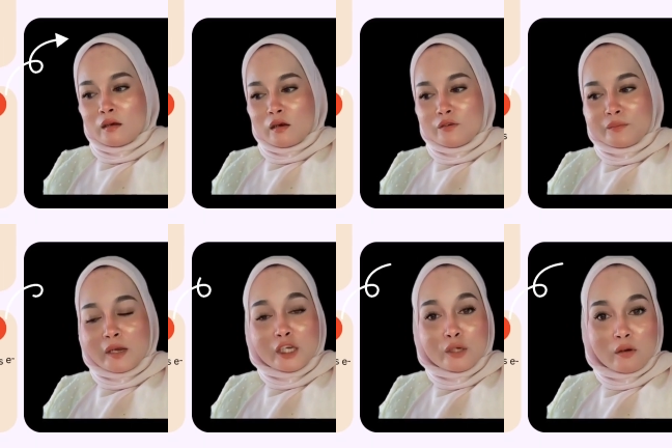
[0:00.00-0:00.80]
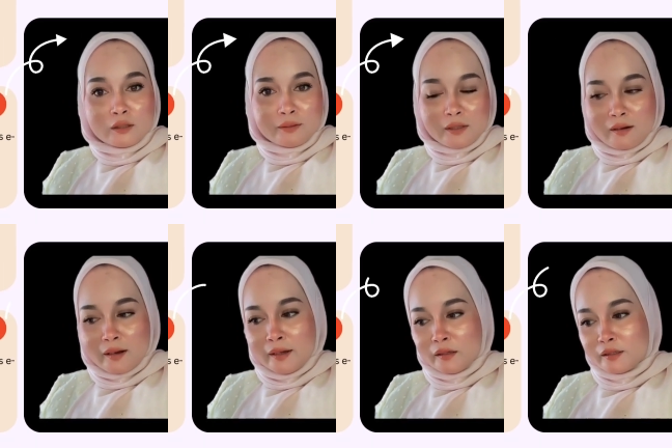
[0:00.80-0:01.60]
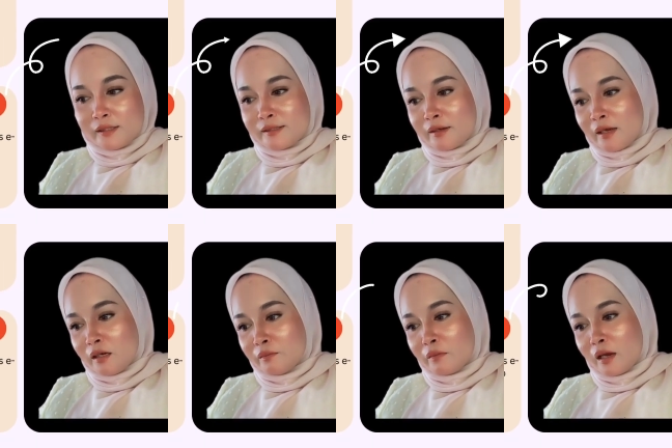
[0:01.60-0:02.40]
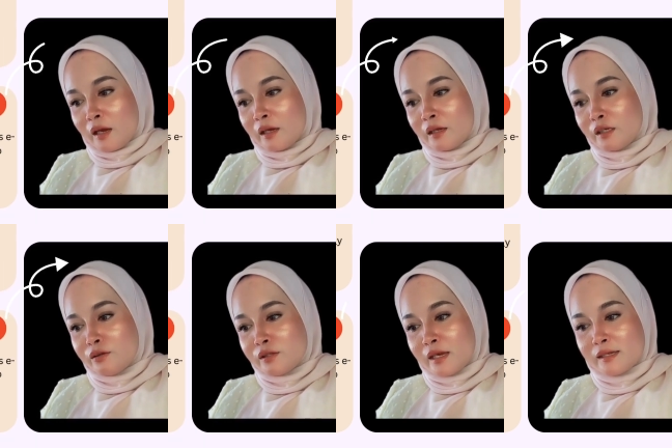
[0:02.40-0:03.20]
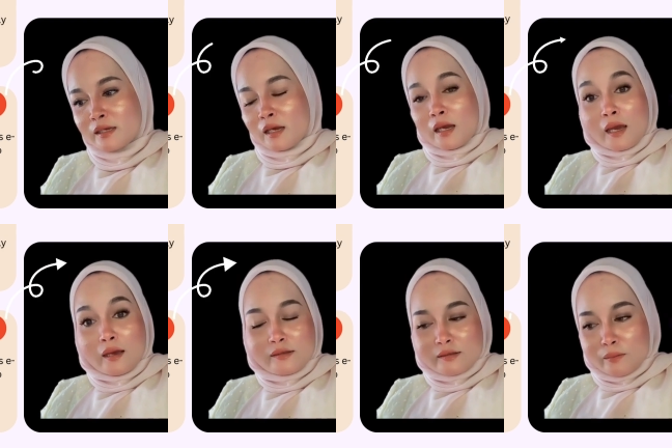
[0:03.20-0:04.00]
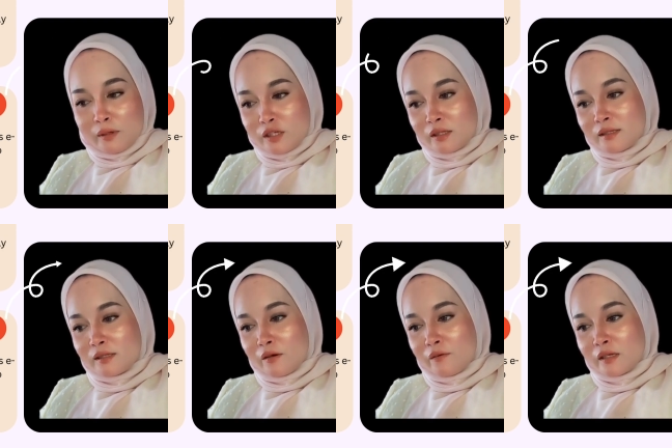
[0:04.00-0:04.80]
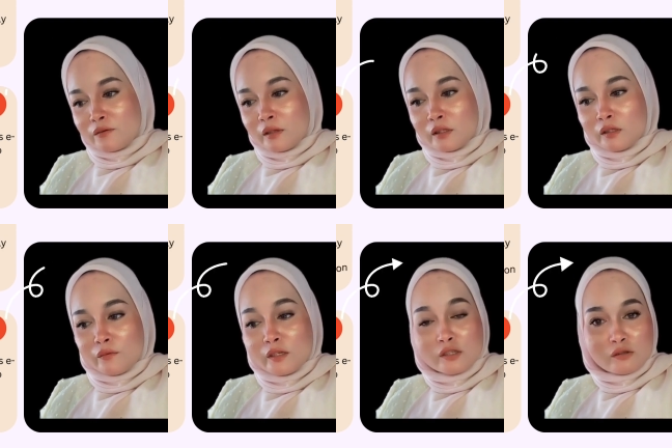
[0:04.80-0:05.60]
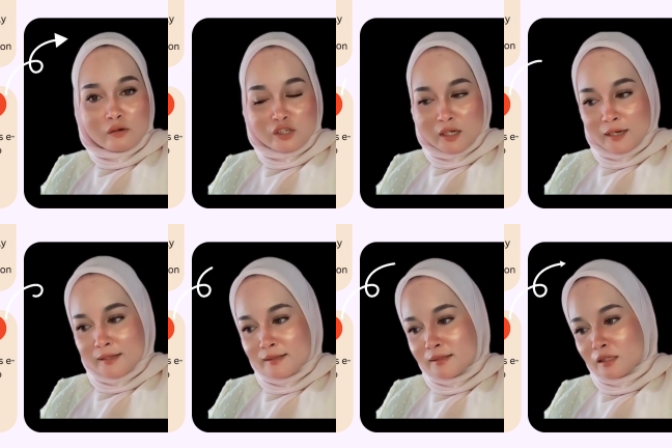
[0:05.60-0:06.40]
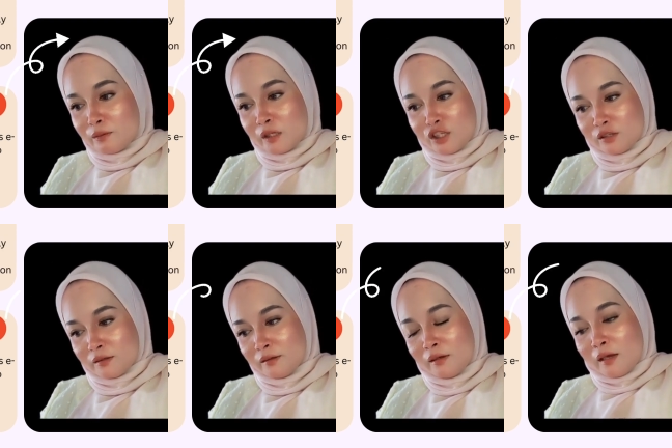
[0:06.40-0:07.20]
of Minus Holding Berhad. Understand, Minus has established itself as well-known convenience store chains in Malaysia.